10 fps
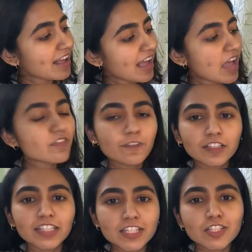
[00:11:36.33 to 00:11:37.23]
I have a
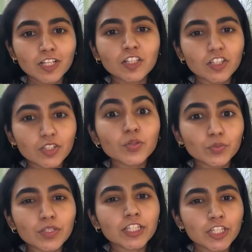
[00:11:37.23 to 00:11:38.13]
feeling it's gonna look
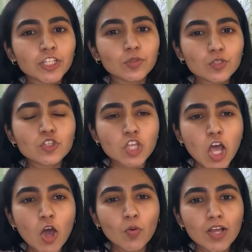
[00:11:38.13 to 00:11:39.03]
really cute.
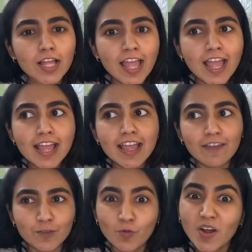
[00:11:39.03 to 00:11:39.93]
So
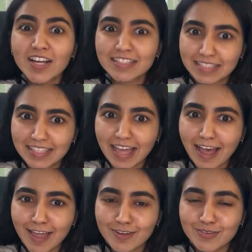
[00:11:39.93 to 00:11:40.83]
if you wanna see
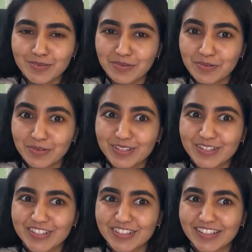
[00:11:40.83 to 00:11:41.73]
that, you
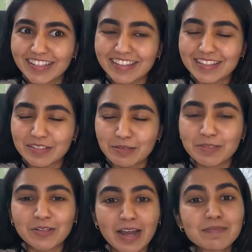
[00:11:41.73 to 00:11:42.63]
should
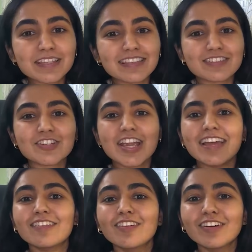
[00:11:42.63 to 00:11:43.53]
subscribe to this
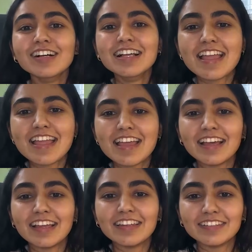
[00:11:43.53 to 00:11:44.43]
channel
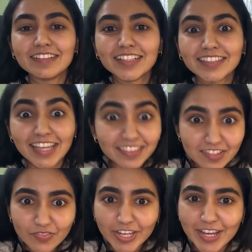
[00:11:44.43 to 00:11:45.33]
and like
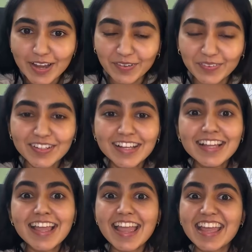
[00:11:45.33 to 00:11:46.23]
this video
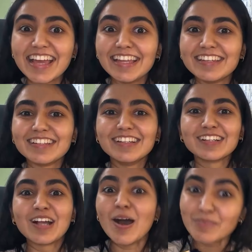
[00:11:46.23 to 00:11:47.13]
and
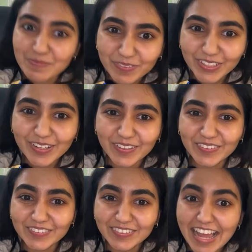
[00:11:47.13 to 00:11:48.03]
comment
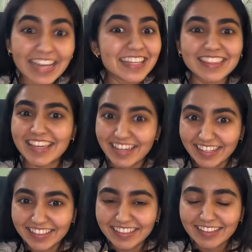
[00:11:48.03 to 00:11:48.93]
below
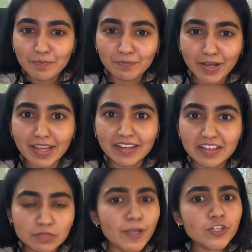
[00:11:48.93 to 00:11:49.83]
anything, but
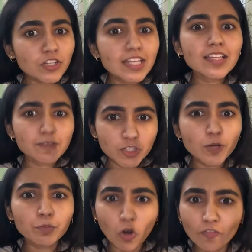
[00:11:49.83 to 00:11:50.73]
especially your
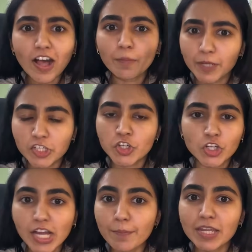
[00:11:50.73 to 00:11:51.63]
profile
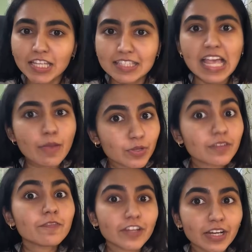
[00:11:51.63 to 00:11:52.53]
picture opinions. I would
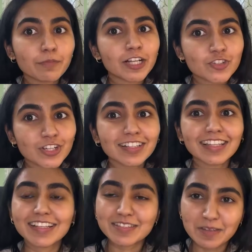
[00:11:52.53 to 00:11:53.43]
very much
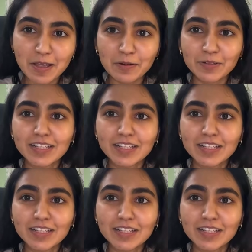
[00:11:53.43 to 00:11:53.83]
like to know.